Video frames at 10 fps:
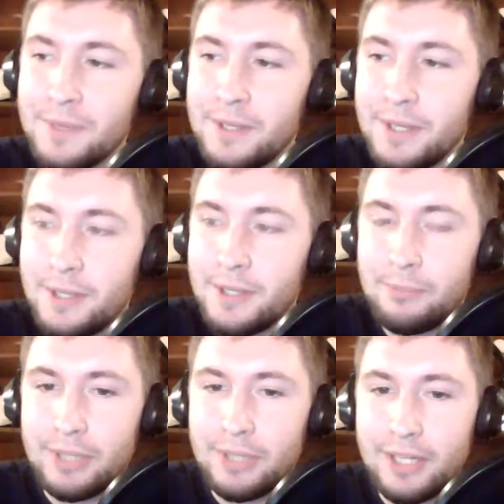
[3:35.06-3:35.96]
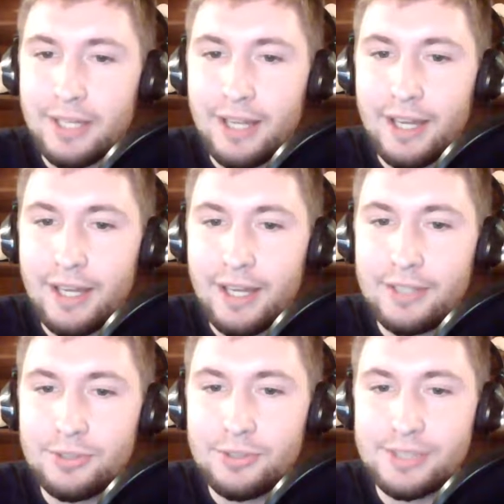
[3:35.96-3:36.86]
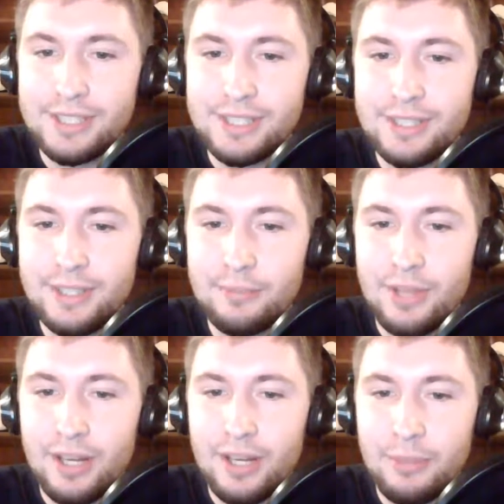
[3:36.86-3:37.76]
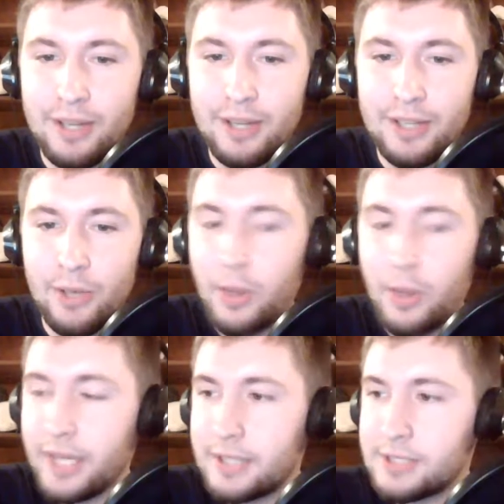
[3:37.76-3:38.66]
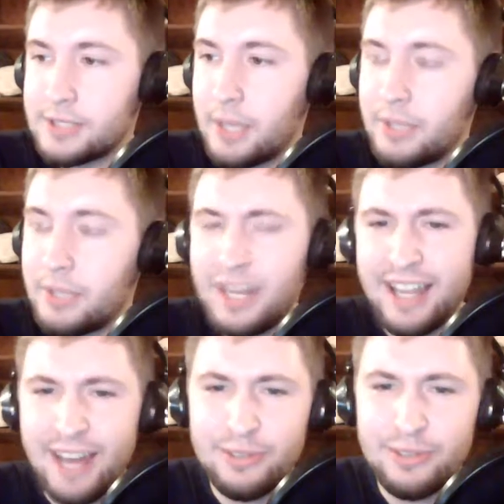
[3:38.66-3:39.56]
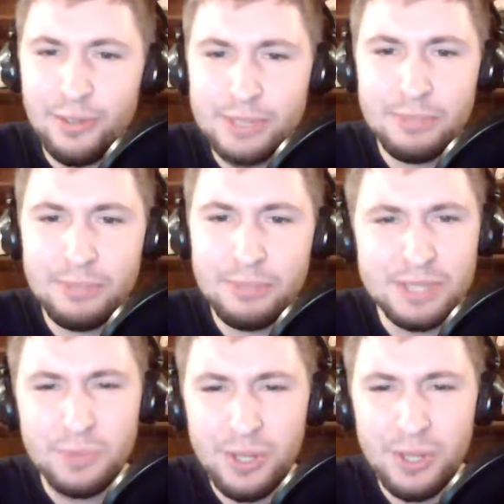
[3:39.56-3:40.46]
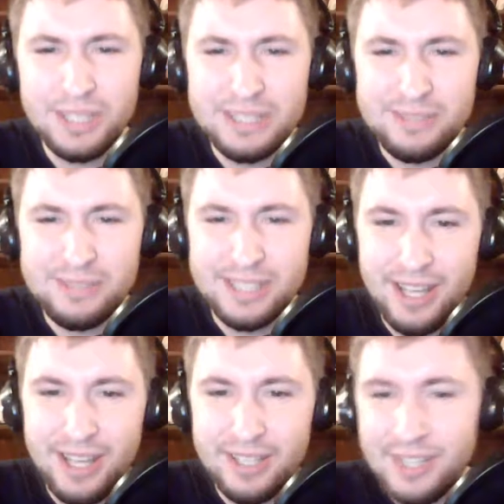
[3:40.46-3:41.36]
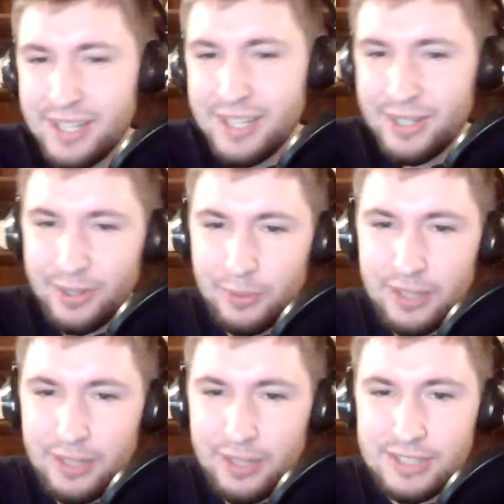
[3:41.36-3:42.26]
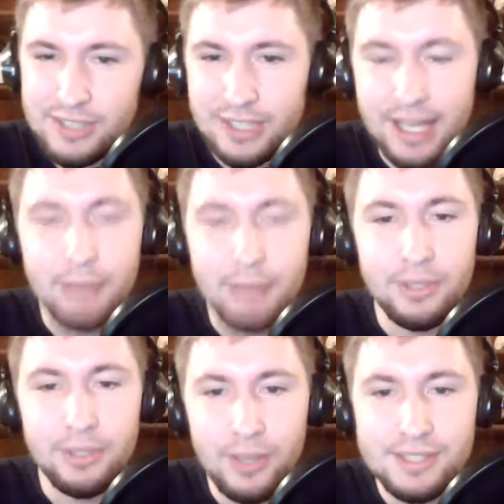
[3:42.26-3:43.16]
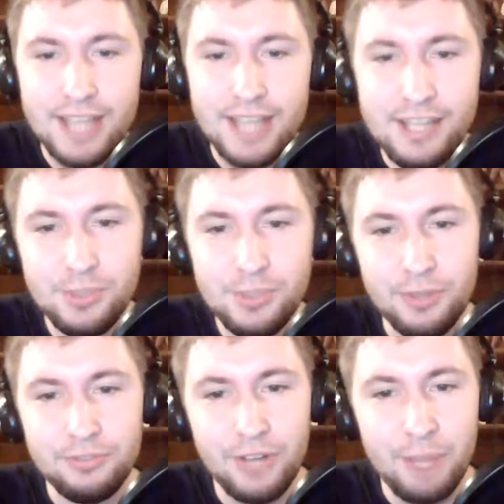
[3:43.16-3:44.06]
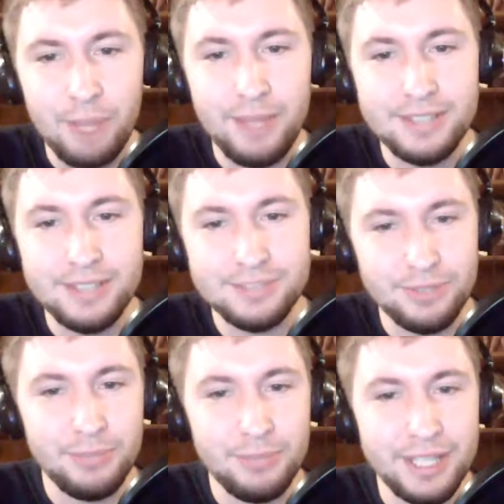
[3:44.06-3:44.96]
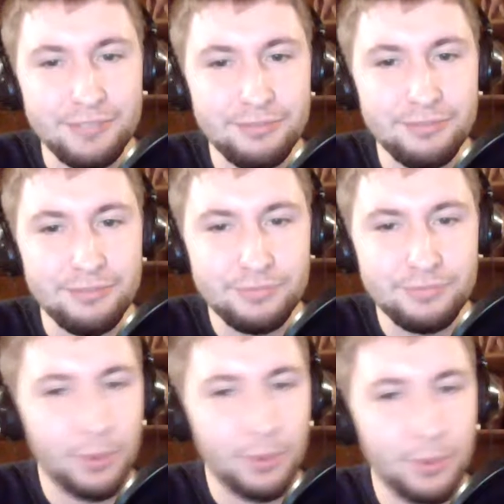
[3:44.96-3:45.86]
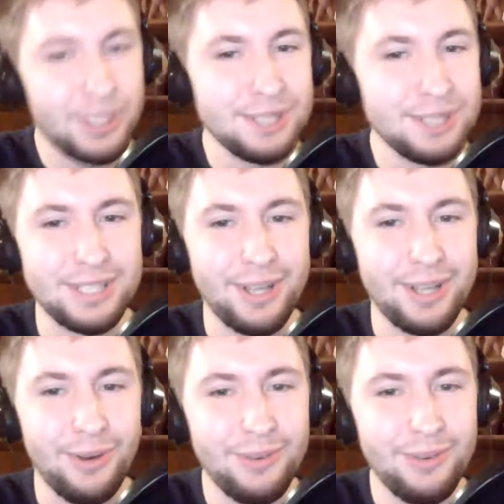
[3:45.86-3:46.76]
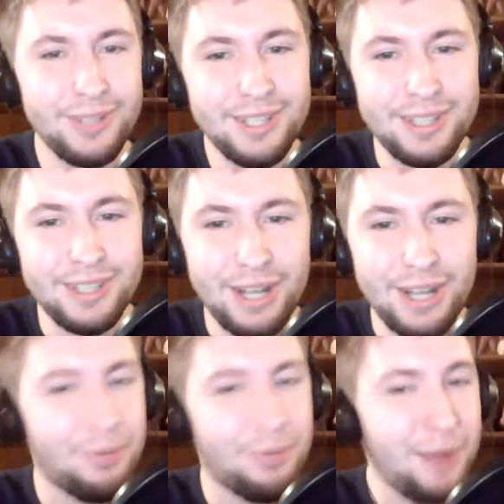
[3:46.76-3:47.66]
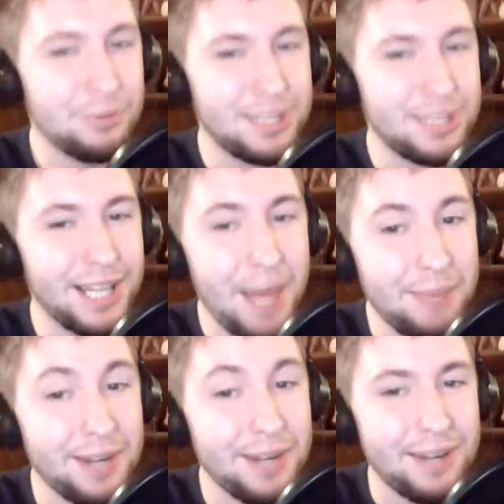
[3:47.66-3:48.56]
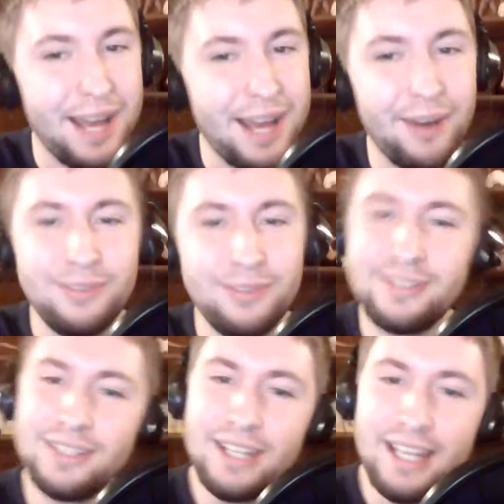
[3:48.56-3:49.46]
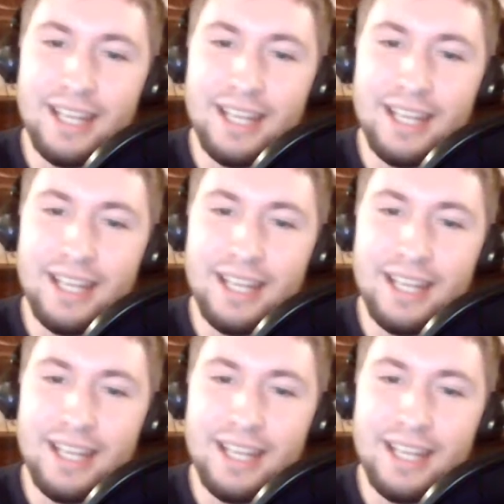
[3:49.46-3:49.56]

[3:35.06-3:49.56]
but I do see them talking about like, oh, I got this job, but I don't know, this person's work seems to suck, or whatever. I was like, yeah, but when is that short from? That's from like 4 years ago. They're probably a lot better now. And